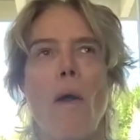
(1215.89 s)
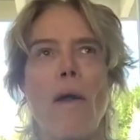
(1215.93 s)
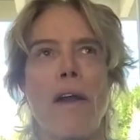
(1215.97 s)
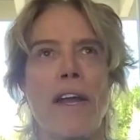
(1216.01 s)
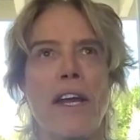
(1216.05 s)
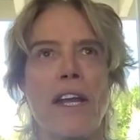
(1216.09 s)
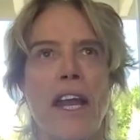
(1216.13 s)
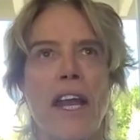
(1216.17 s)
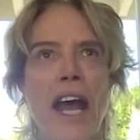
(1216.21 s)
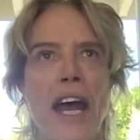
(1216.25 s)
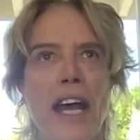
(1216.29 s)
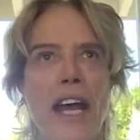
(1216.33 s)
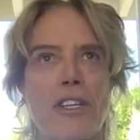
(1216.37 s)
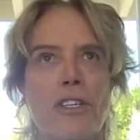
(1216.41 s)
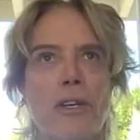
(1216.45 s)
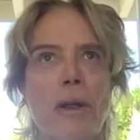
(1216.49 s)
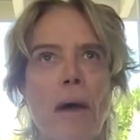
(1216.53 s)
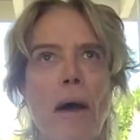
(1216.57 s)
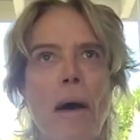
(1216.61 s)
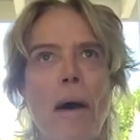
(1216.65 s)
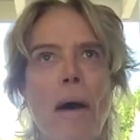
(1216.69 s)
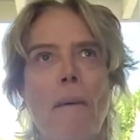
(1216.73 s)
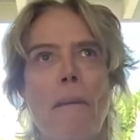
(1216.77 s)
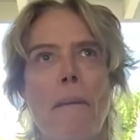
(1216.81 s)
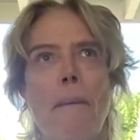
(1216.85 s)
It has
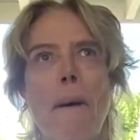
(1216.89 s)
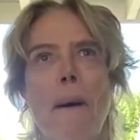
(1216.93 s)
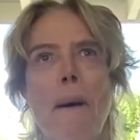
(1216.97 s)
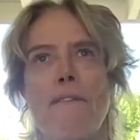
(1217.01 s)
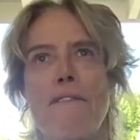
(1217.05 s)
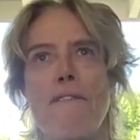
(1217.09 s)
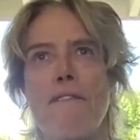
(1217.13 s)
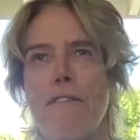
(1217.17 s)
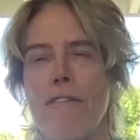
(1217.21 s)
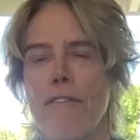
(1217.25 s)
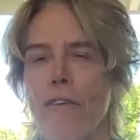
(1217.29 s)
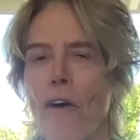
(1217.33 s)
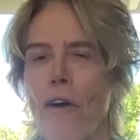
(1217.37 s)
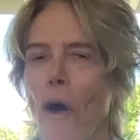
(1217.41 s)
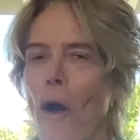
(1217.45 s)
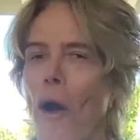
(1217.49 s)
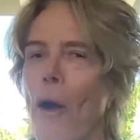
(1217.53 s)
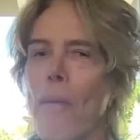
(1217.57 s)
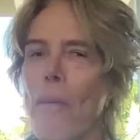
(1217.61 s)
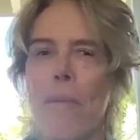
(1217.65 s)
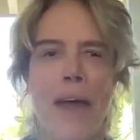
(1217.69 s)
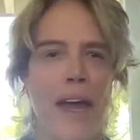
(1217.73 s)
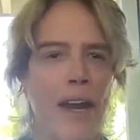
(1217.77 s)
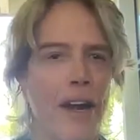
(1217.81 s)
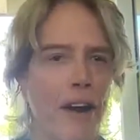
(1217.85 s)
a
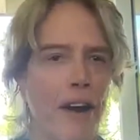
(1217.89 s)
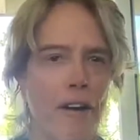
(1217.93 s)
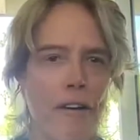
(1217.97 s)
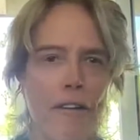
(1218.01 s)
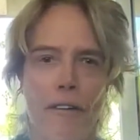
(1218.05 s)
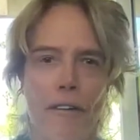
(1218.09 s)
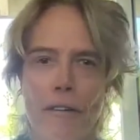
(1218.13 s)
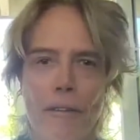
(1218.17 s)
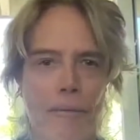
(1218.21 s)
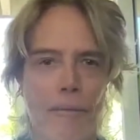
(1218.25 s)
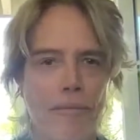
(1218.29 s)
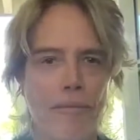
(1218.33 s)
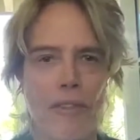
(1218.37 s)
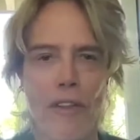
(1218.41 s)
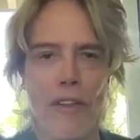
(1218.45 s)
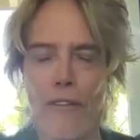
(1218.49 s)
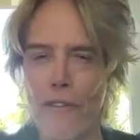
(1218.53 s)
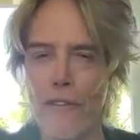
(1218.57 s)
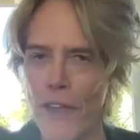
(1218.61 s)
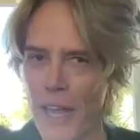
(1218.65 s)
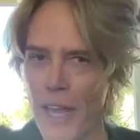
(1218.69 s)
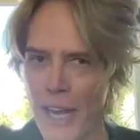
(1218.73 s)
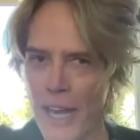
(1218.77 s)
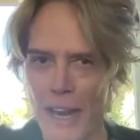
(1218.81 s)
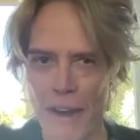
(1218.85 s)
far better
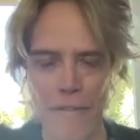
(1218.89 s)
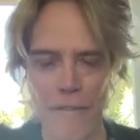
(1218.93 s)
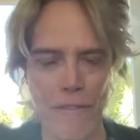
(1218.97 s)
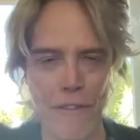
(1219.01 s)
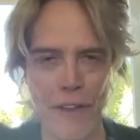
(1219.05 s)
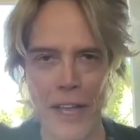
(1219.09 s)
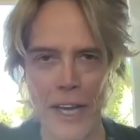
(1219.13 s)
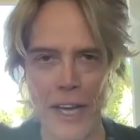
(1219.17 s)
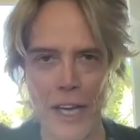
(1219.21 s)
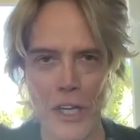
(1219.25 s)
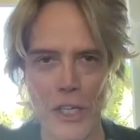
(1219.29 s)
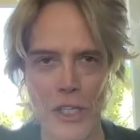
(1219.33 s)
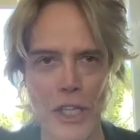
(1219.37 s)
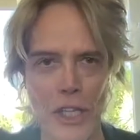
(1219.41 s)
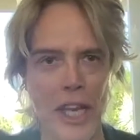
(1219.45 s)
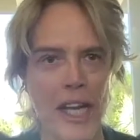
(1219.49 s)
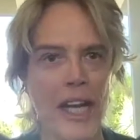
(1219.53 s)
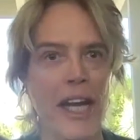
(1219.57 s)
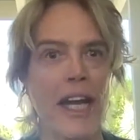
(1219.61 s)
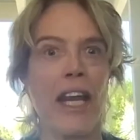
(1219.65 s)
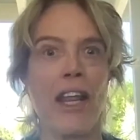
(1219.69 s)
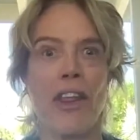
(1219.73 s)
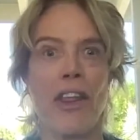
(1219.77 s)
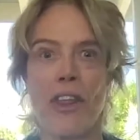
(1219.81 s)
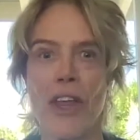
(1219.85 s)
fit and finish than
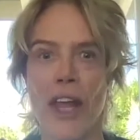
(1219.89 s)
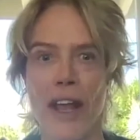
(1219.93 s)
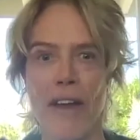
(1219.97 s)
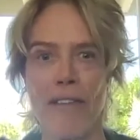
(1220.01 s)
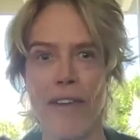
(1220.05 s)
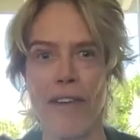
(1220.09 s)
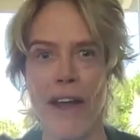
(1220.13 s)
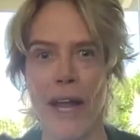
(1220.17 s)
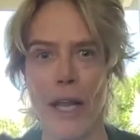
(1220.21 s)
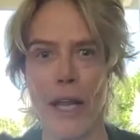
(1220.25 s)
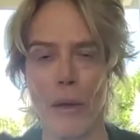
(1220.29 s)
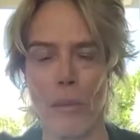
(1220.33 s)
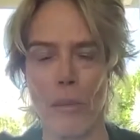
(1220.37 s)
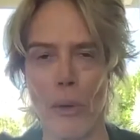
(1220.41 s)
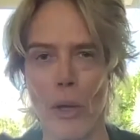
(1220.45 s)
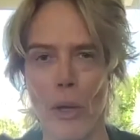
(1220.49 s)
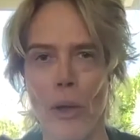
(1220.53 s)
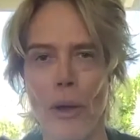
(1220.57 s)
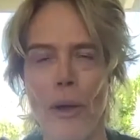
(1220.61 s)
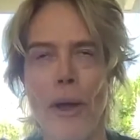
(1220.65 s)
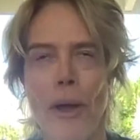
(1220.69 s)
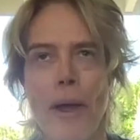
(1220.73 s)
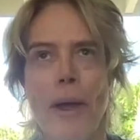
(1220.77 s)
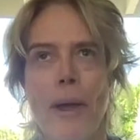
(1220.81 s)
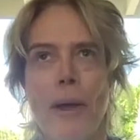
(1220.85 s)
anything
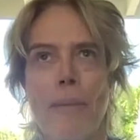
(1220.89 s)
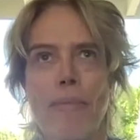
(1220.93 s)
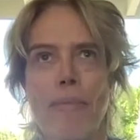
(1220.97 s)
available.